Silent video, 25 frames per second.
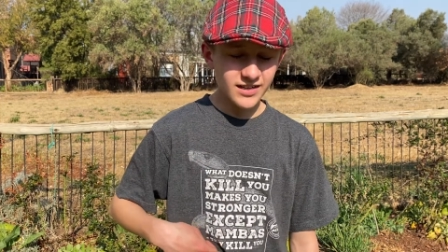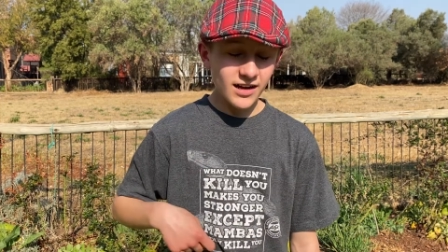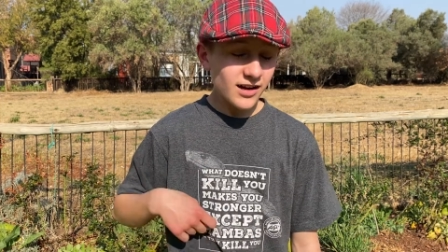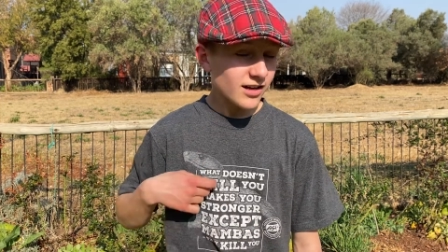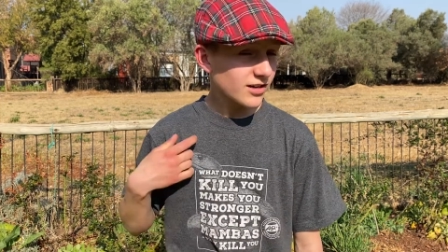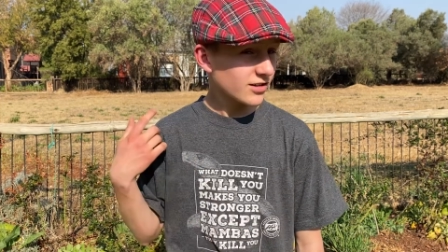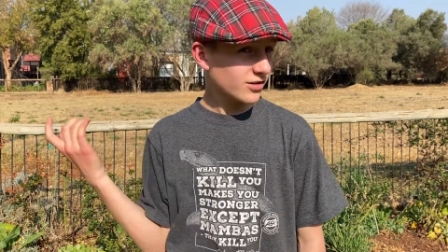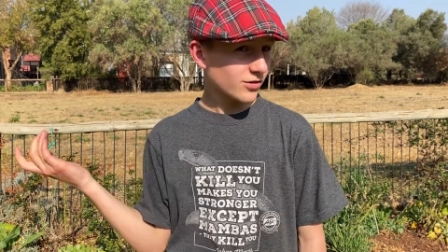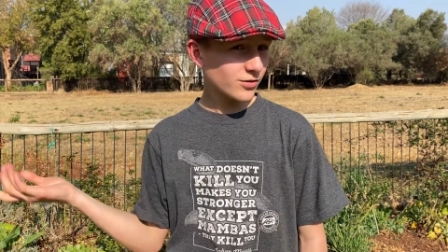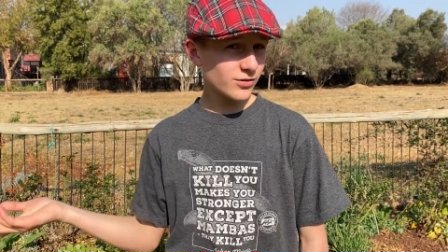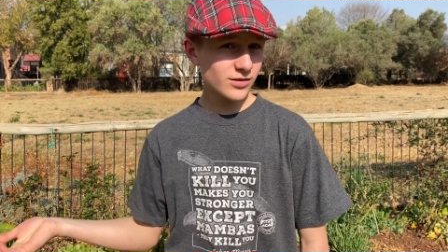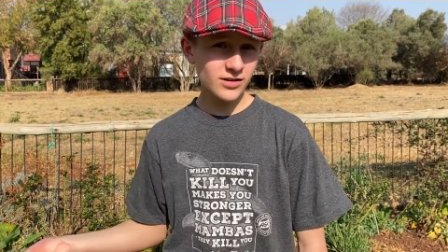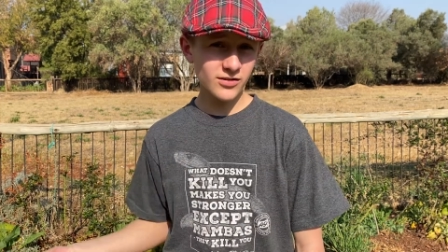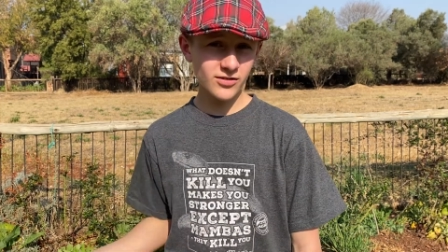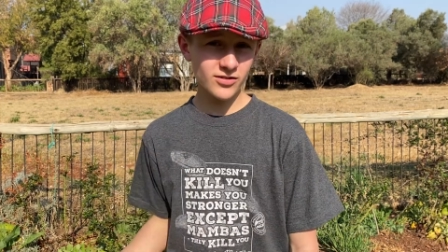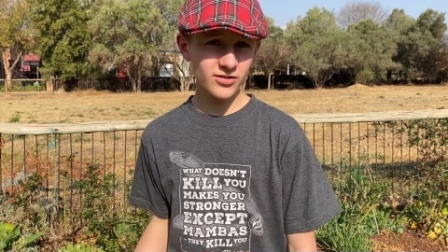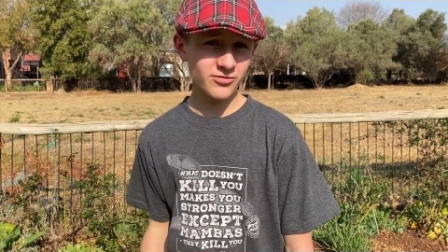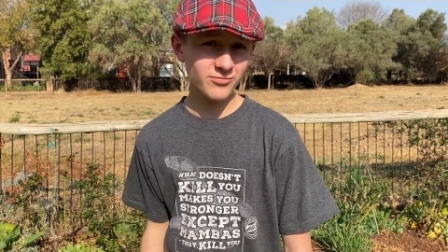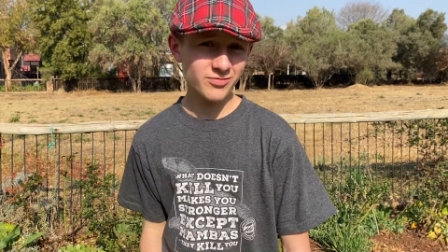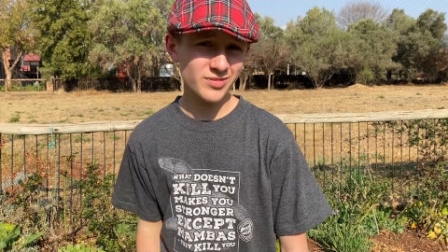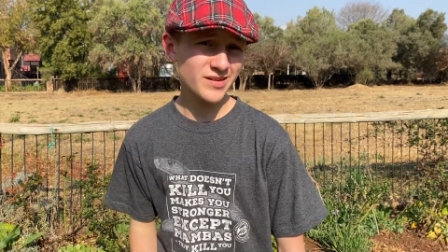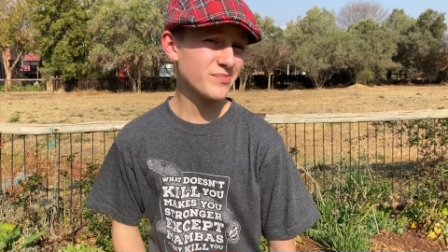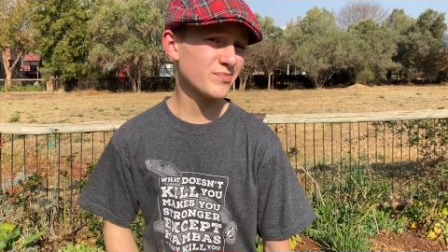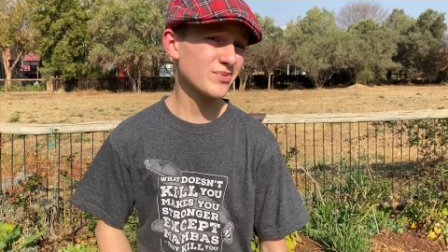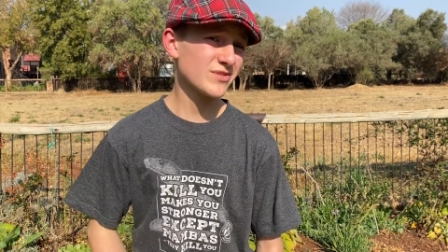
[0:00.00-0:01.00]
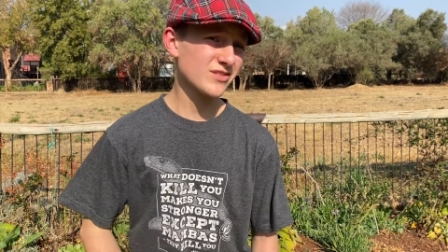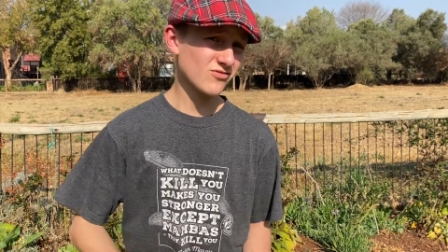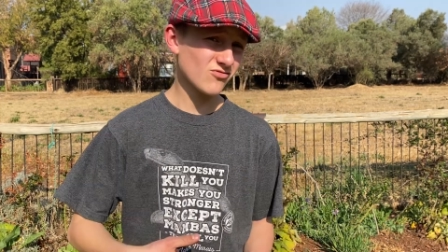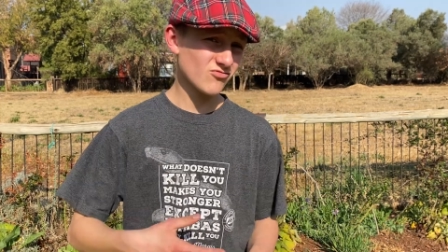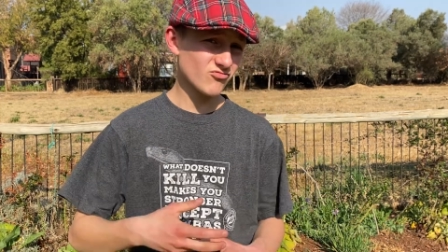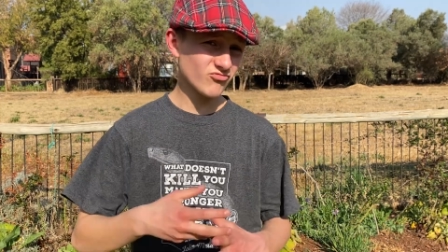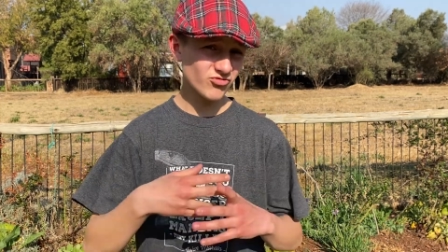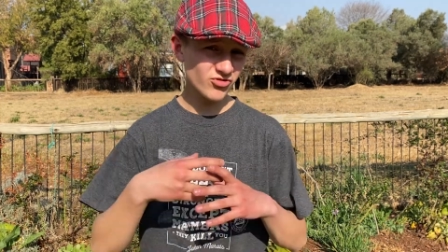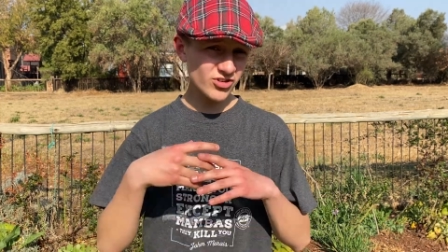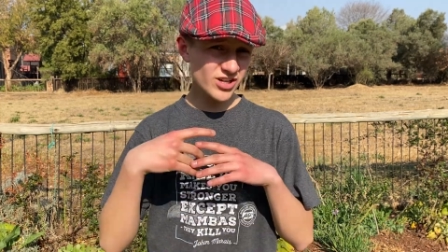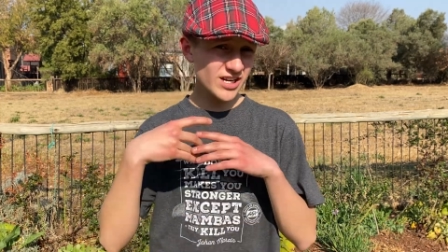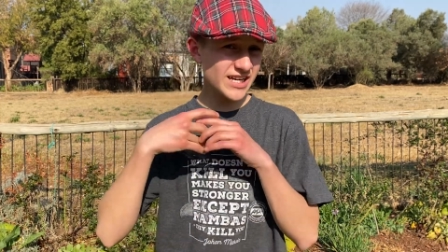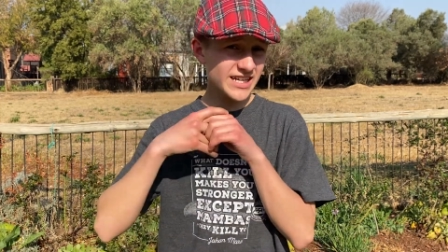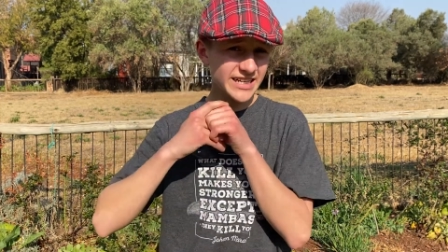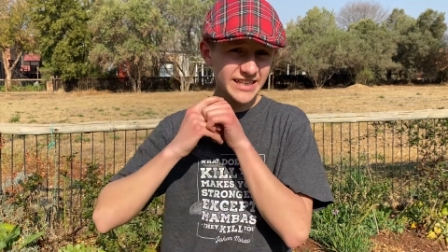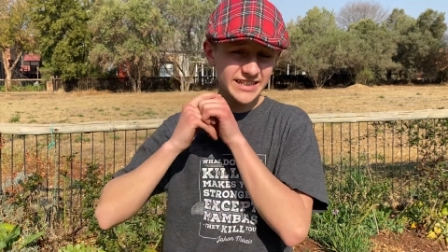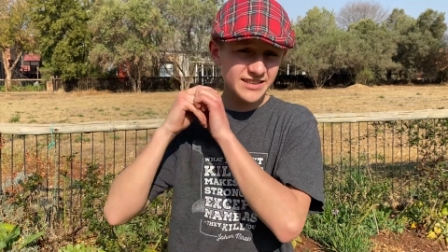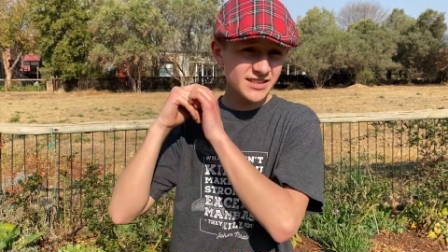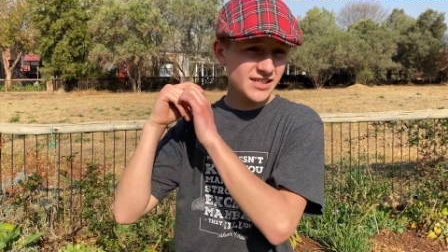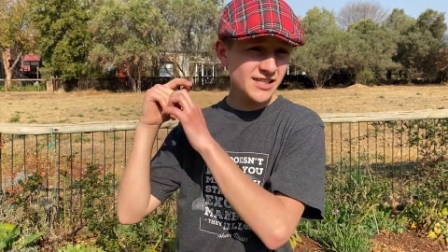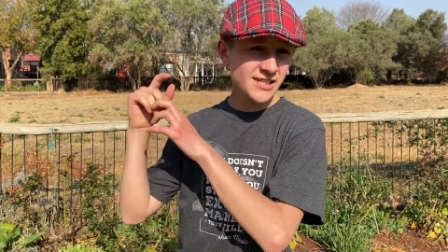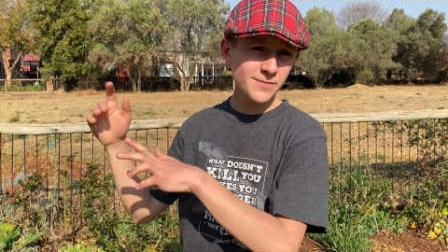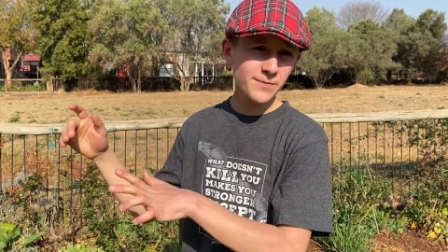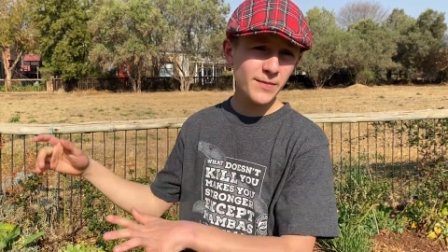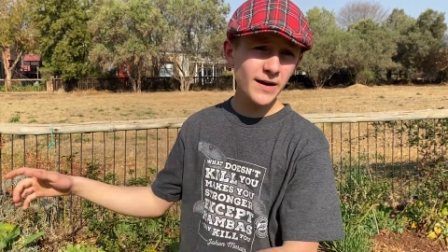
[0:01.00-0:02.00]
I know a lot of people really
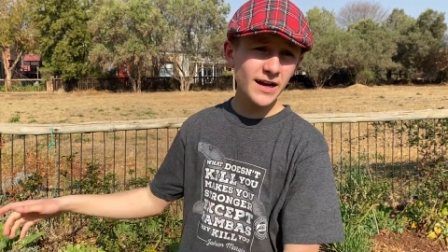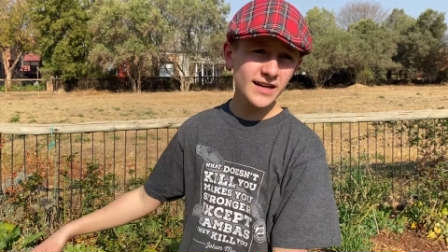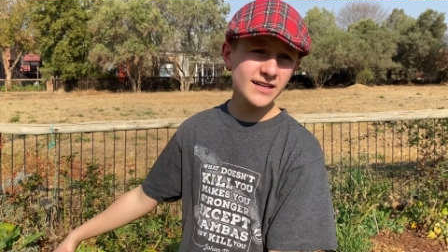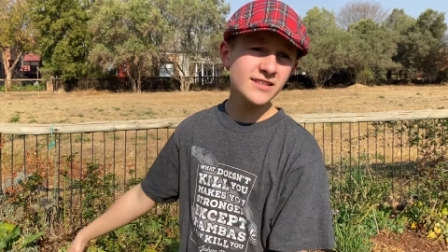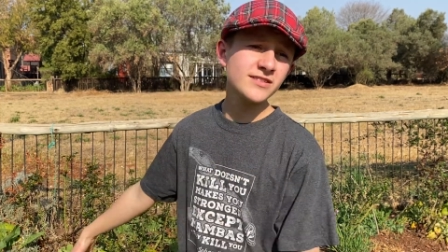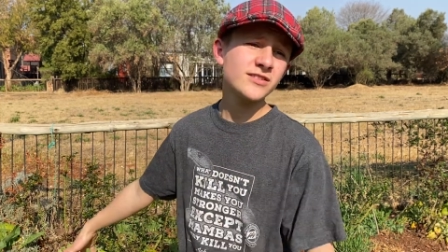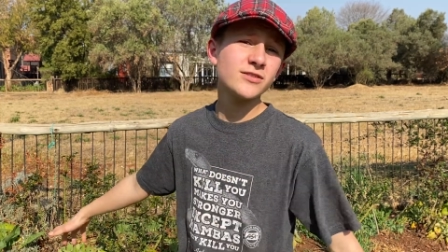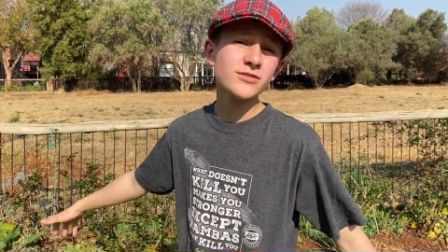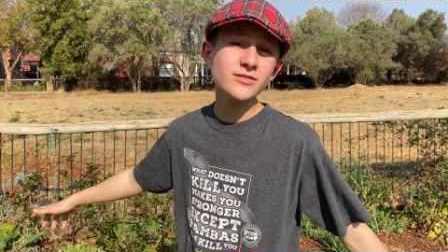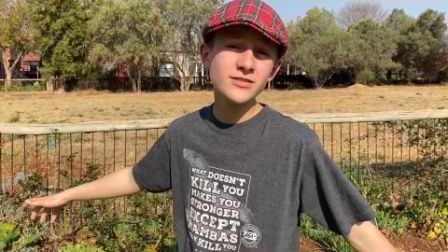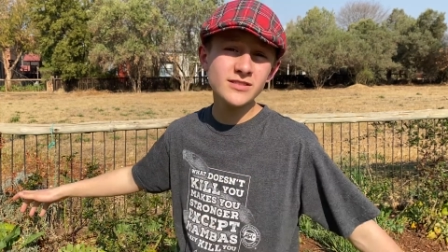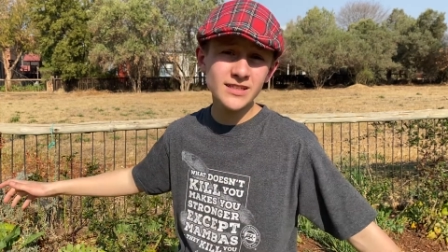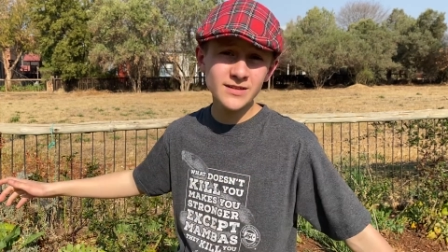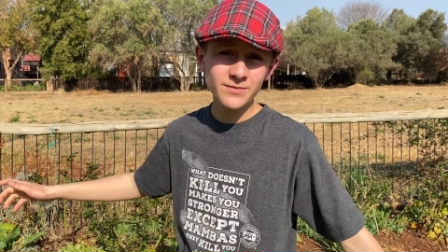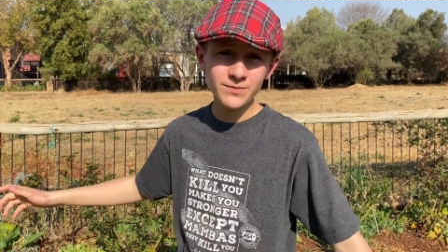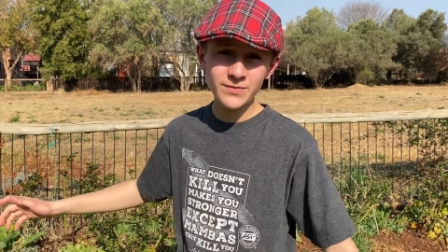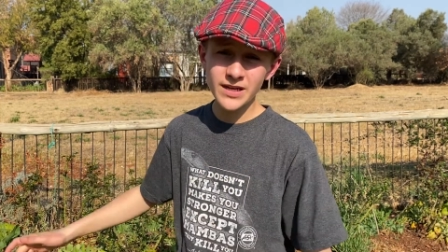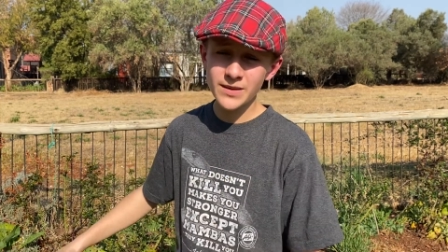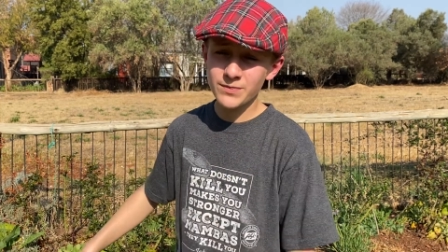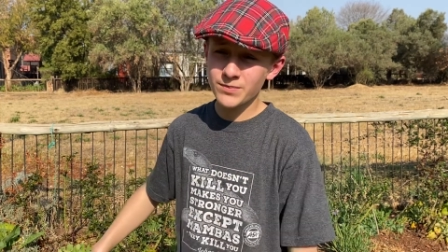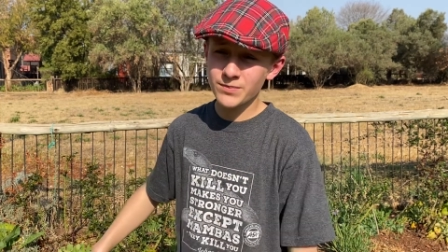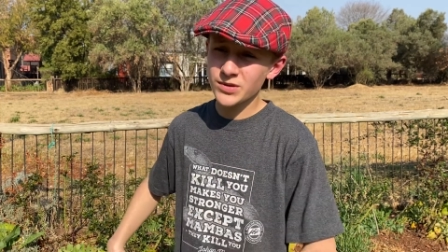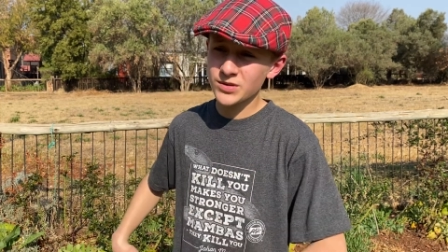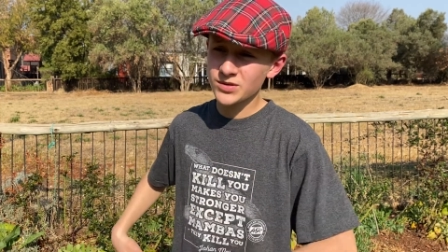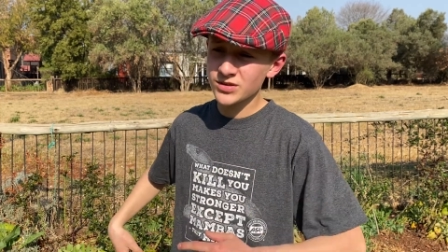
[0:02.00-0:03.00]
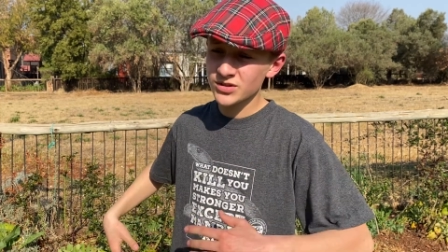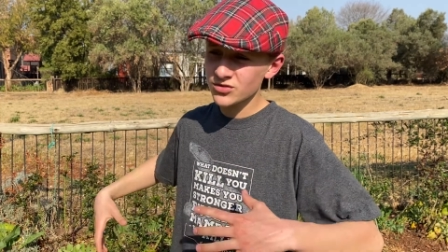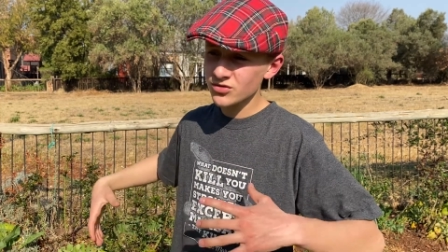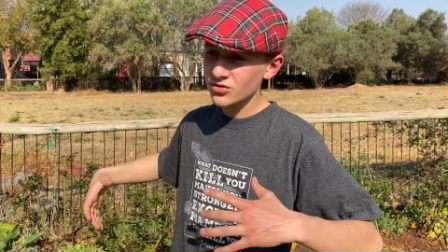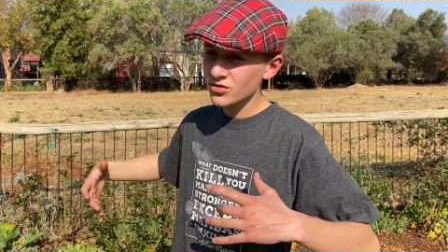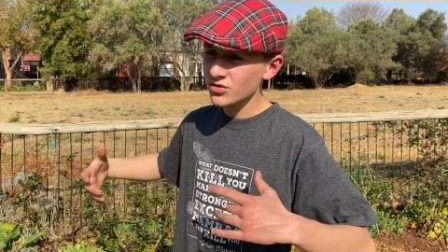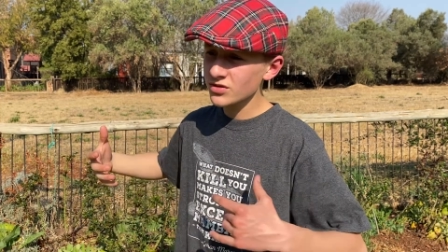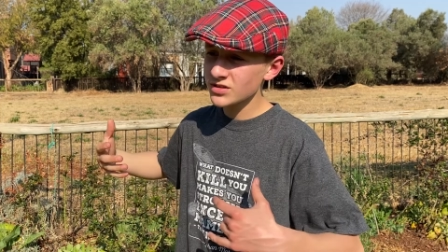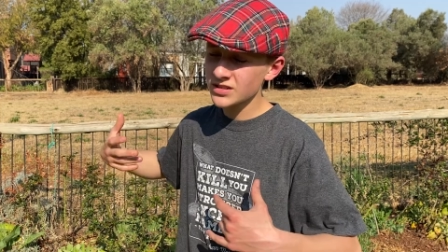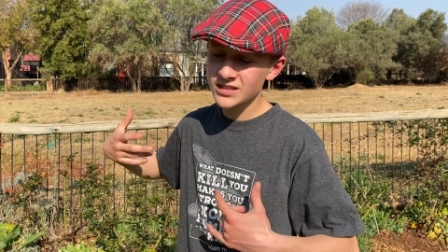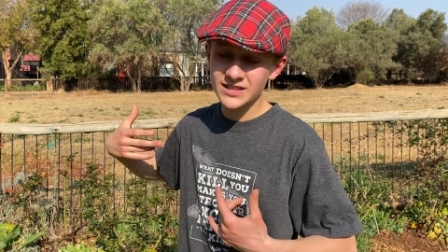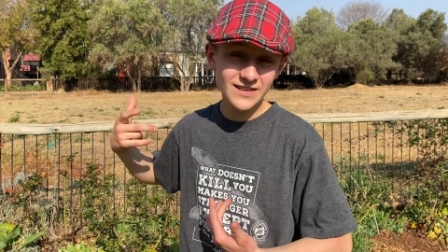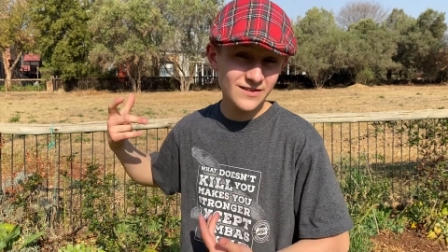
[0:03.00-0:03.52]
despise using paper straws.